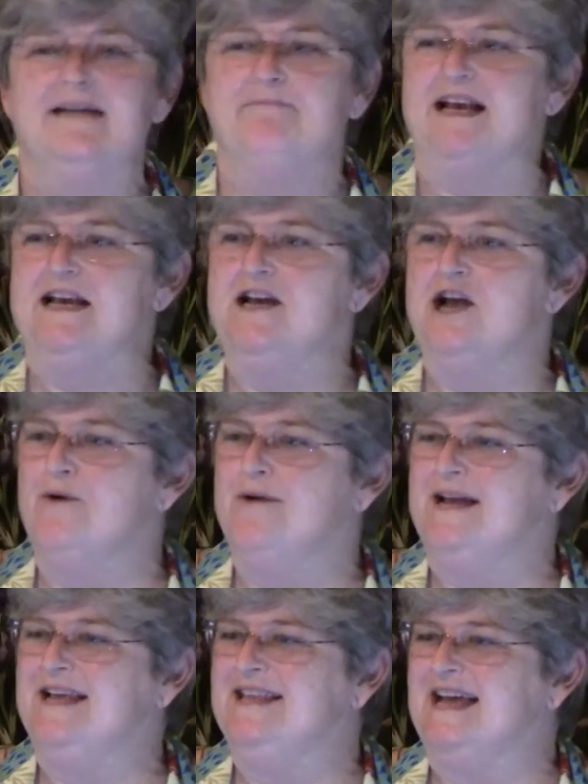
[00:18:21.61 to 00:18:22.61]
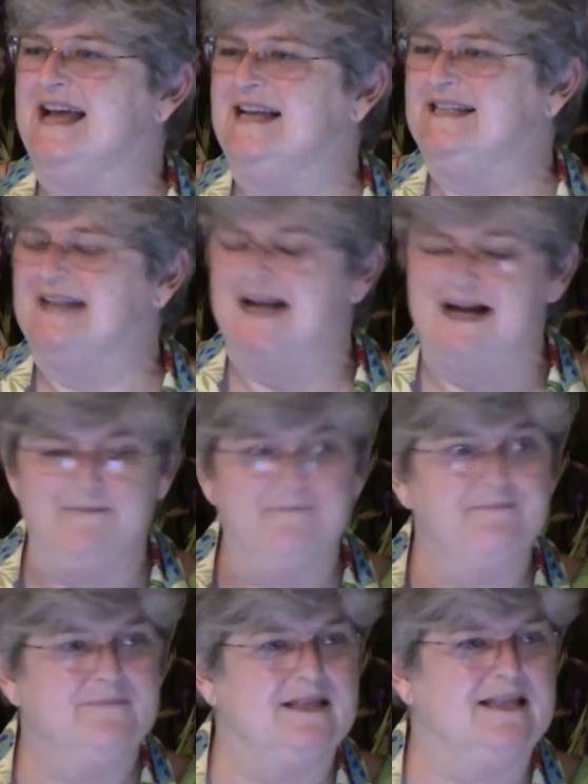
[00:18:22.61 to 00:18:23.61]
But knowing that
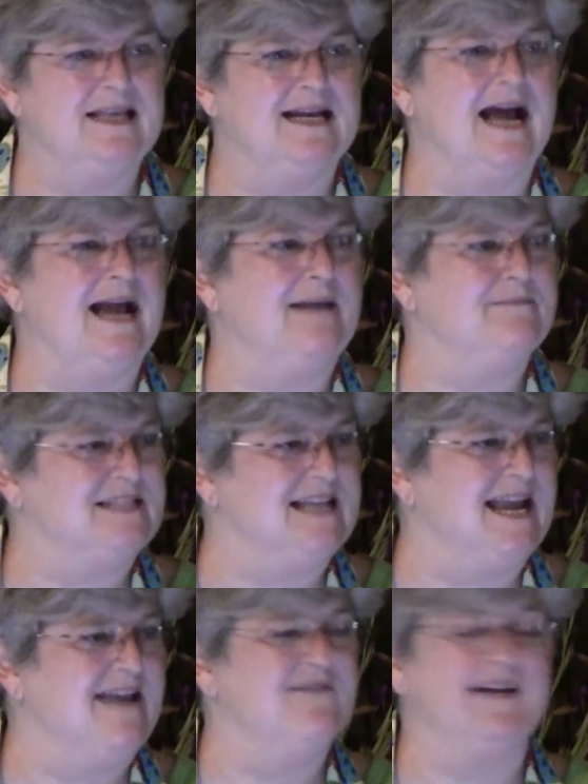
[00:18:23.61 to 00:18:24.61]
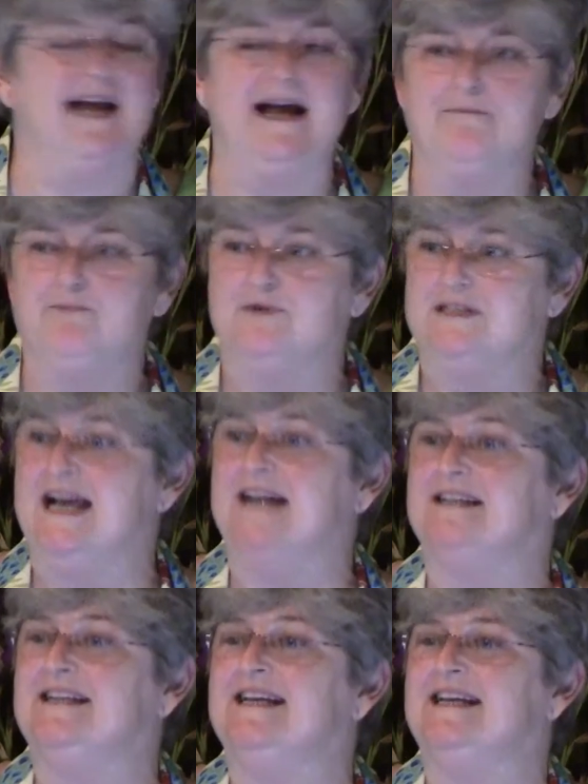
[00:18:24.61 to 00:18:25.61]
I am safe and I am
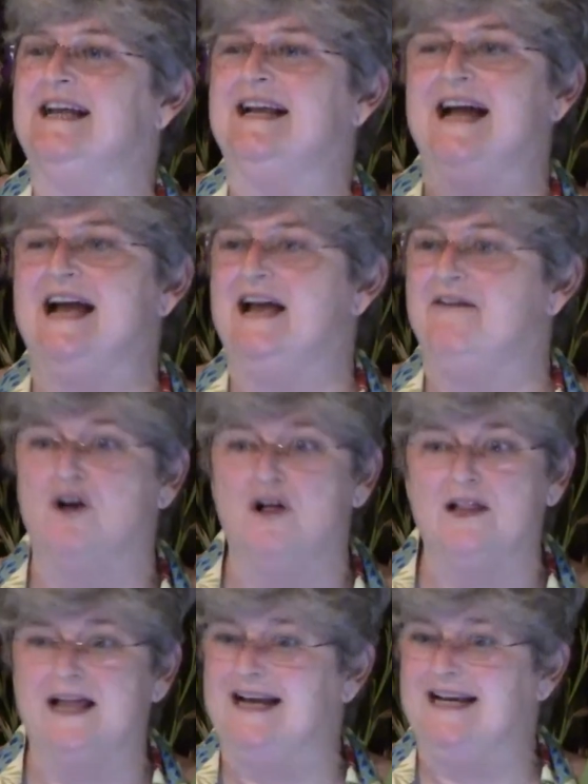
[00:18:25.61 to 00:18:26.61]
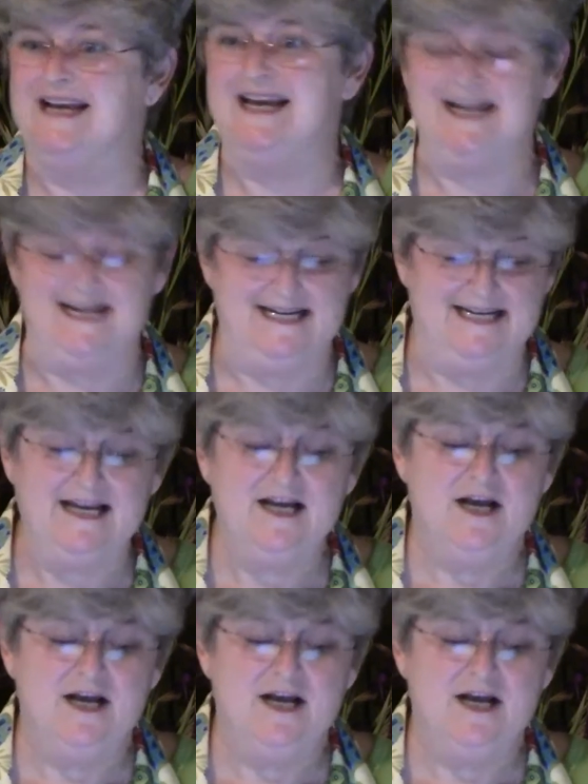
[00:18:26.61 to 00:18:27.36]
protected and I have all I need